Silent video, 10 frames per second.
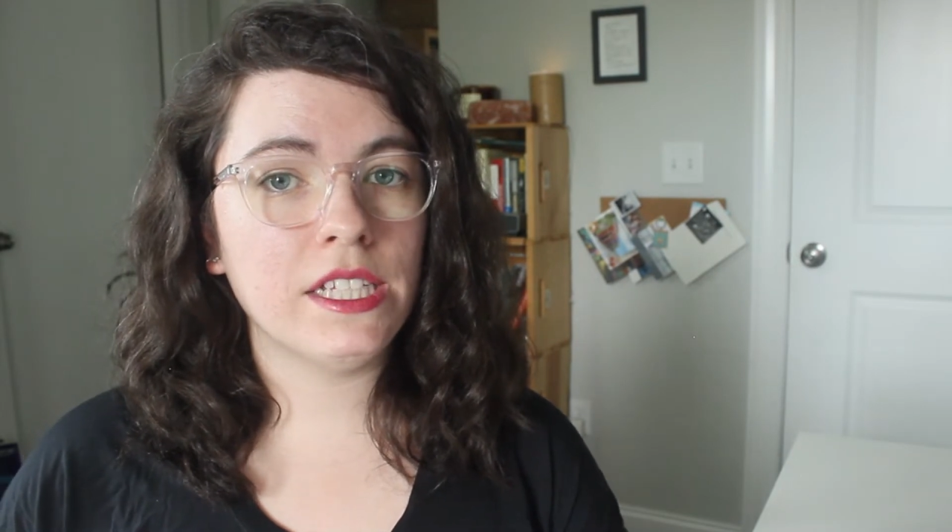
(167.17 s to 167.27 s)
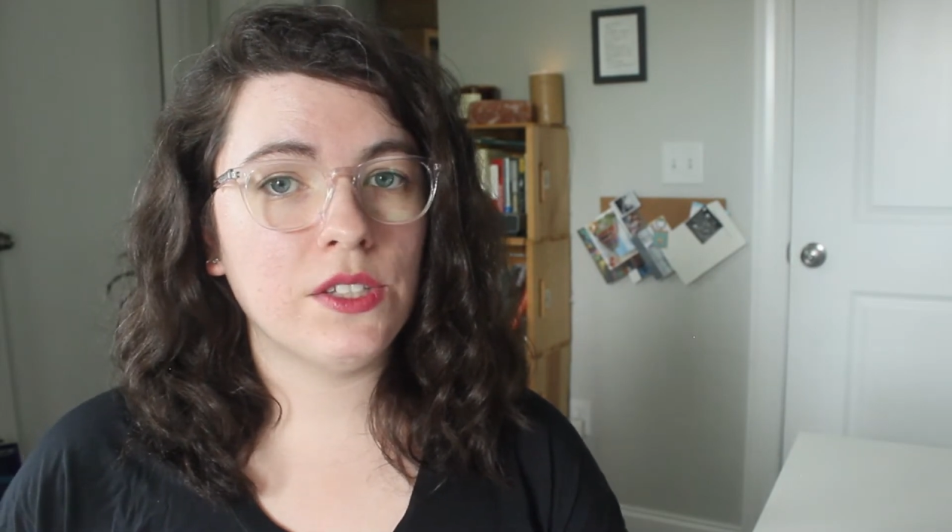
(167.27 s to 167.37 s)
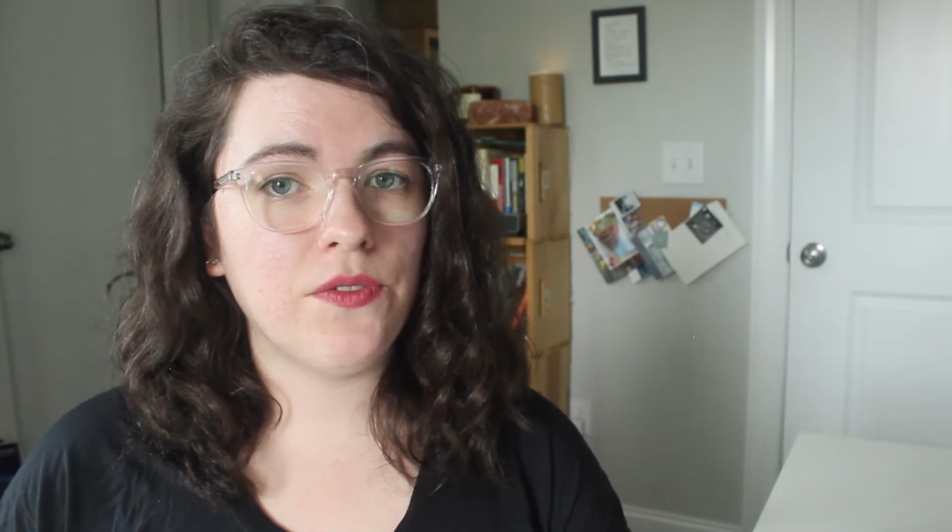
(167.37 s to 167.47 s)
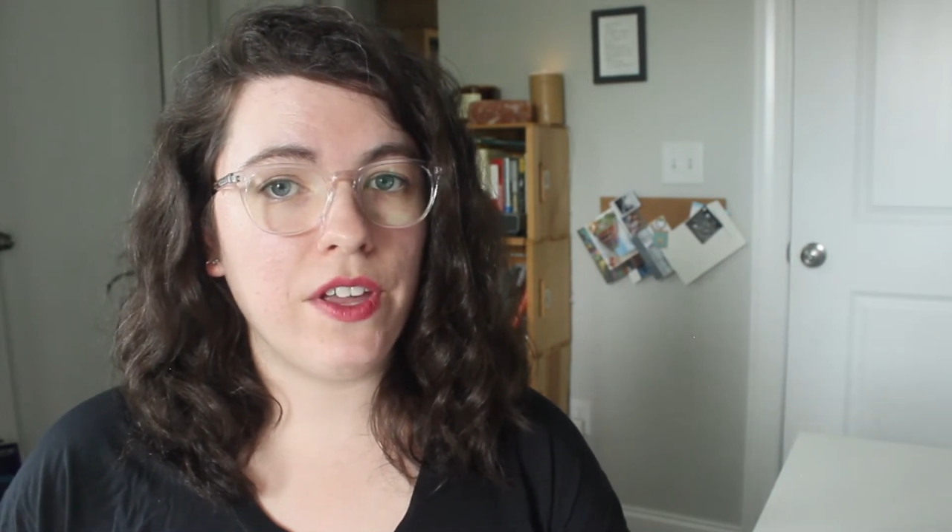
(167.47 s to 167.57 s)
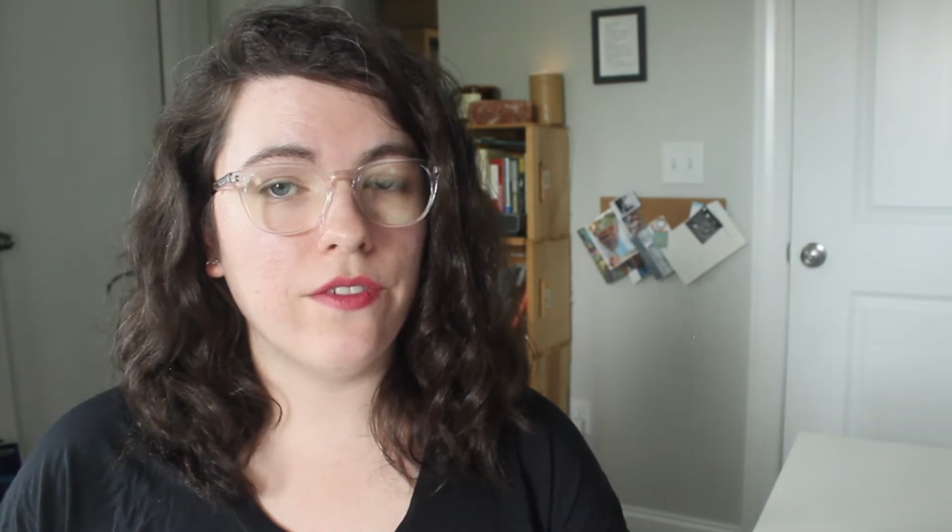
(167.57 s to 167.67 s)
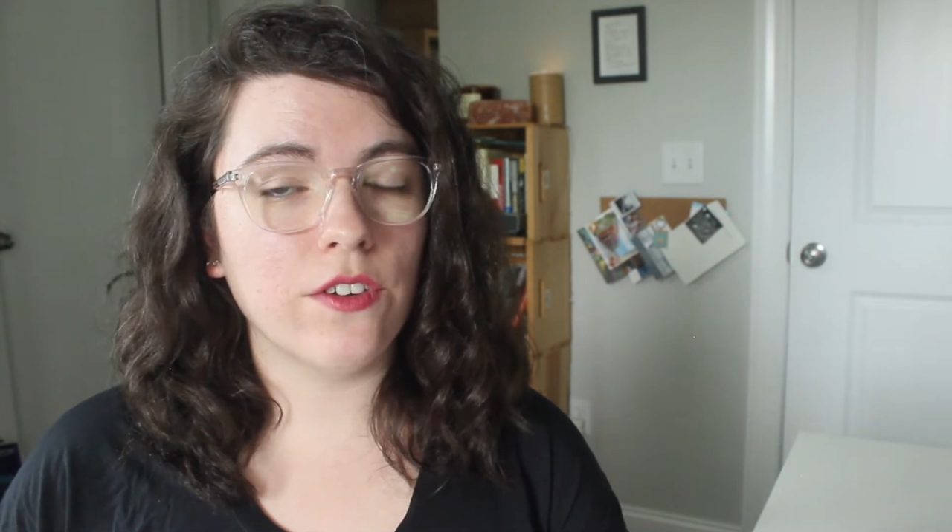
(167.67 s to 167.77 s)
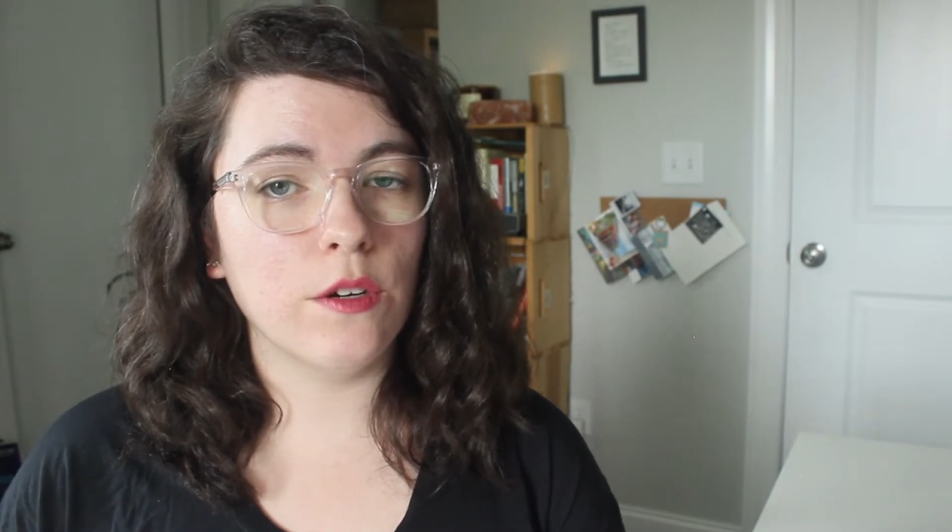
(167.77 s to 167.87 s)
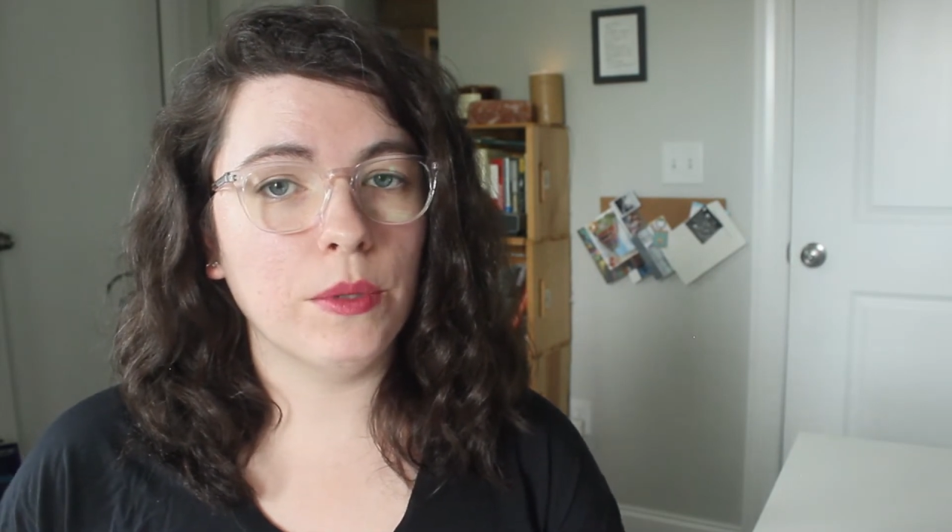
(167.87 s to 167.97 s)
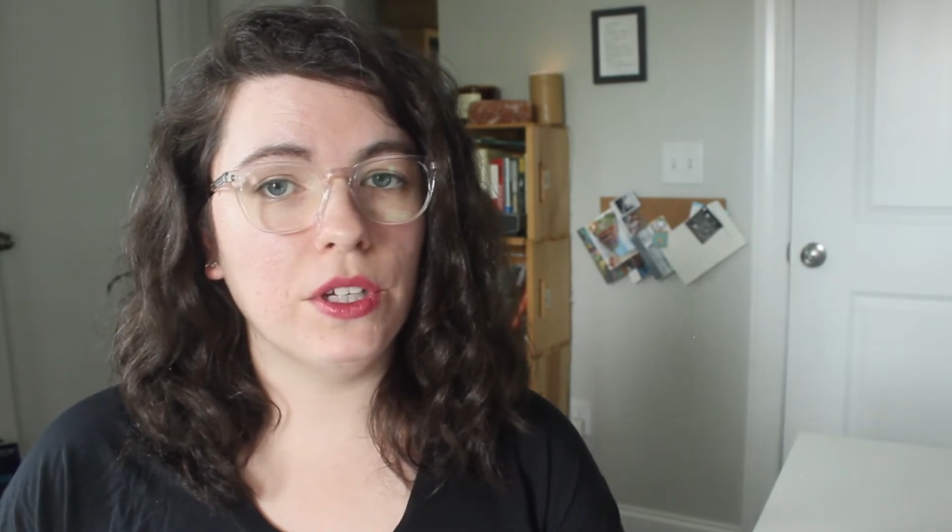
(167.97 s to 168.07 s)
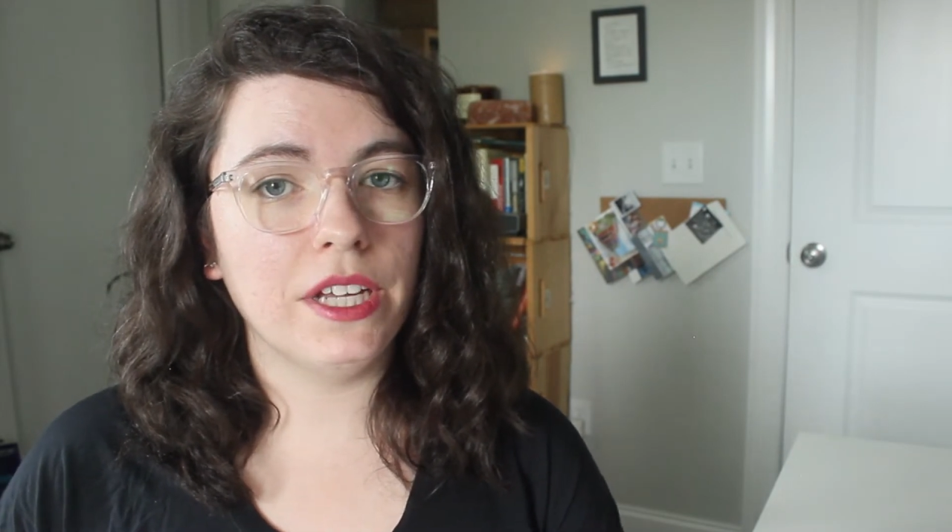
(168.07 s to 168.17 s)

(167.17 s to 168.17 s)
as favorable